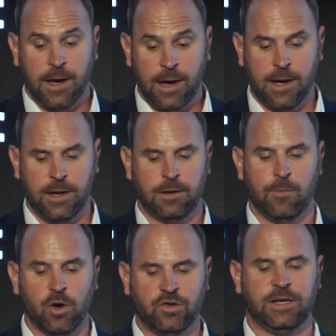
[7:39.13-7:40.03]
on
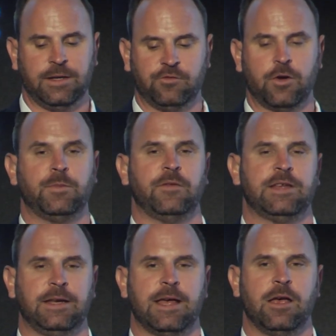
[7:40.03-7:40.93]
emerging disruptive
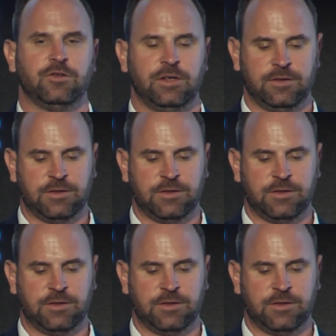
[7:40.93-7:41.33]
technologies